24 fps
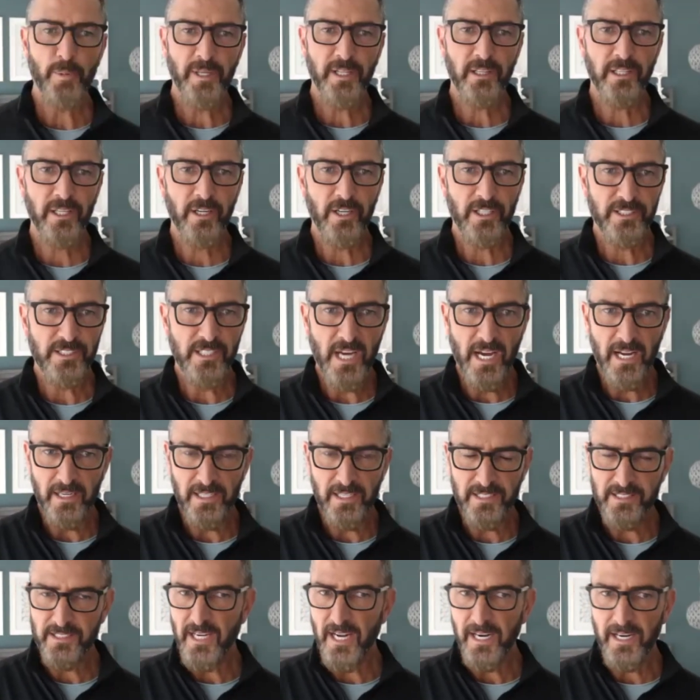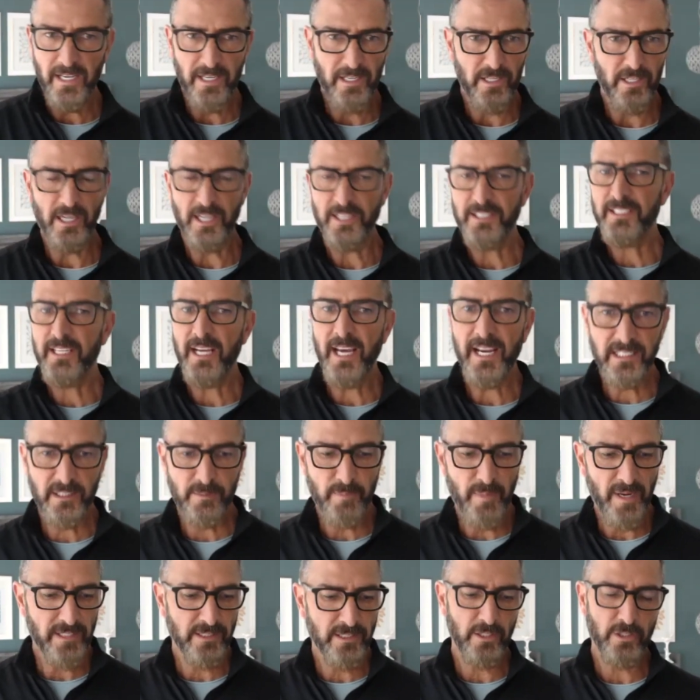clear, it's not a text
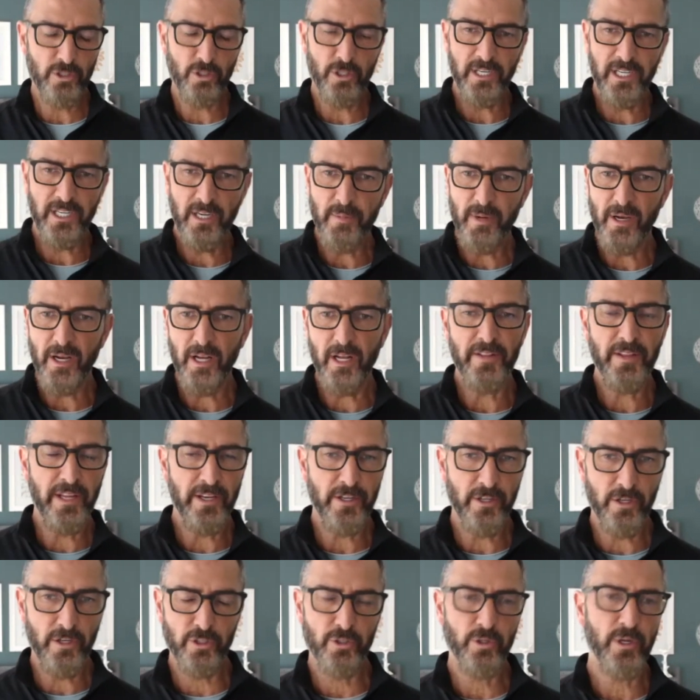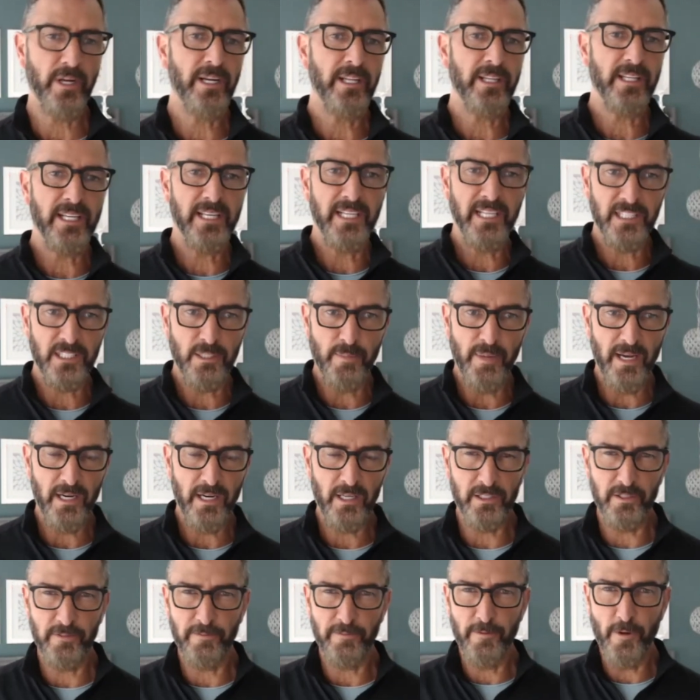message or email, and then you're trying to then get them back on
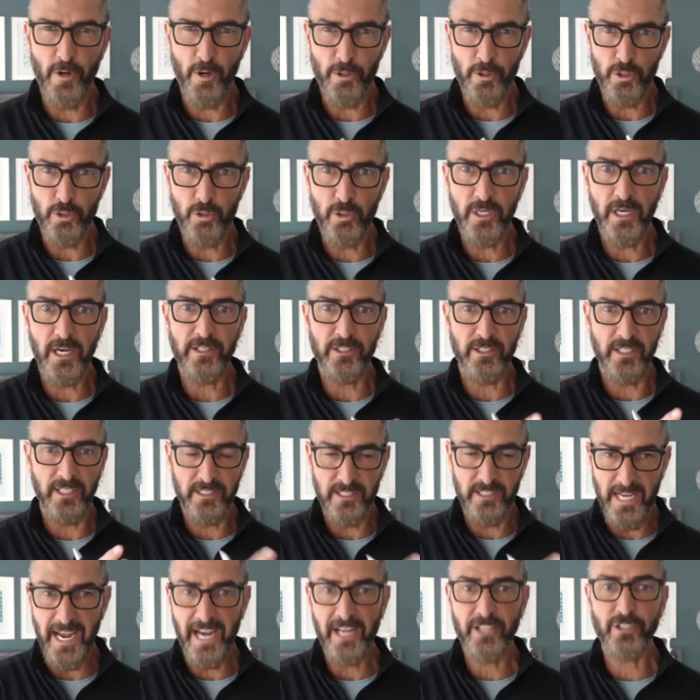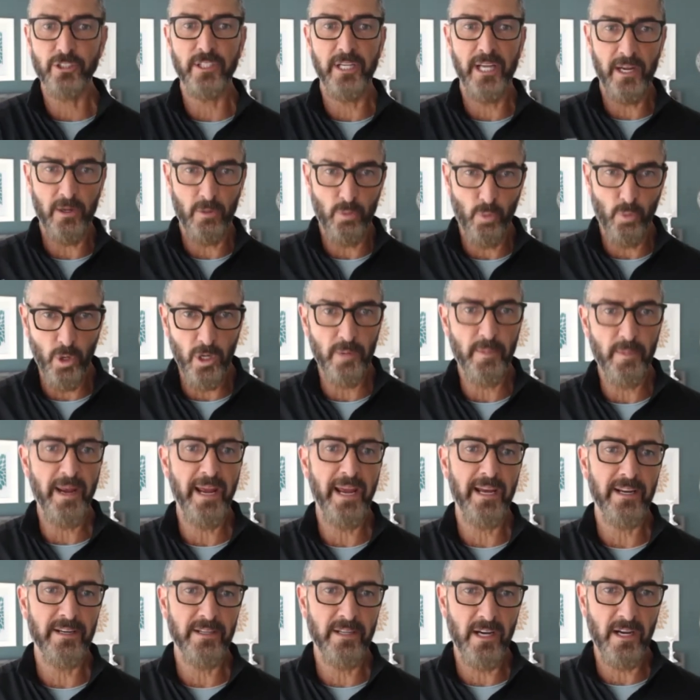the phone. You guys, it's actually a warm
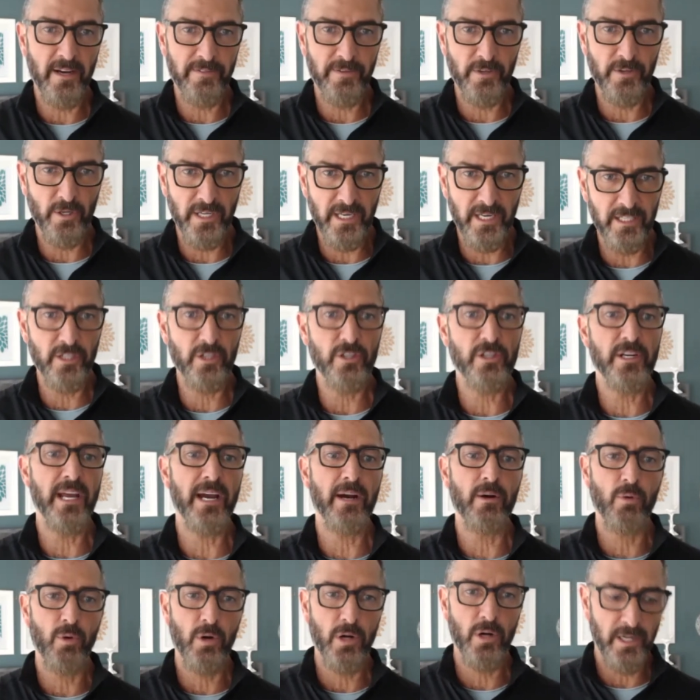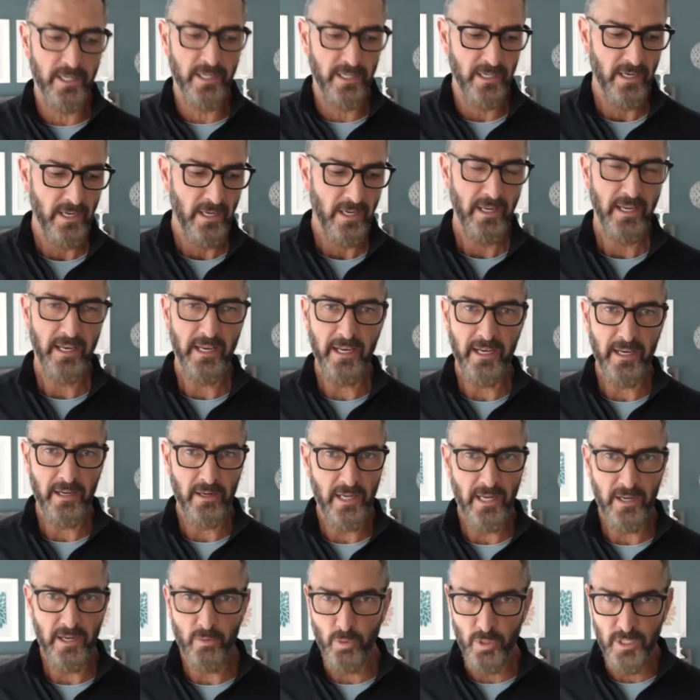handoff. You're hitting your network,
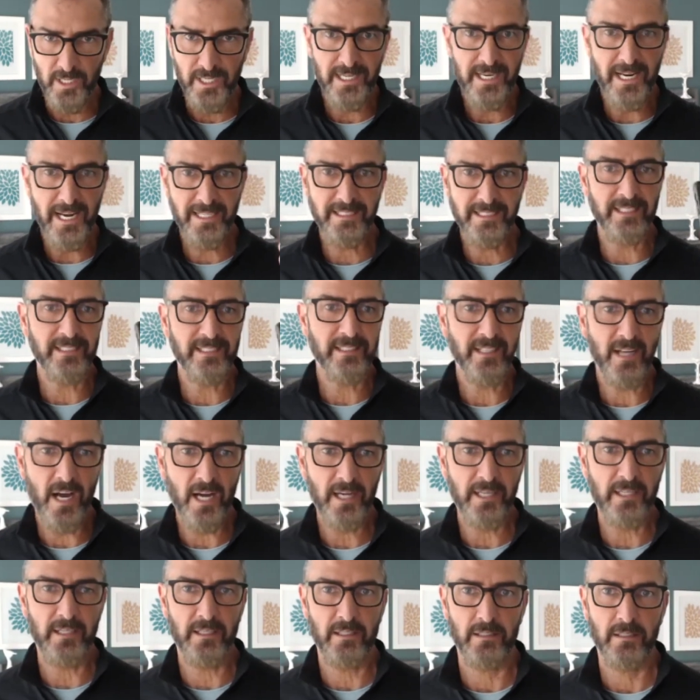and we're connecting, talking.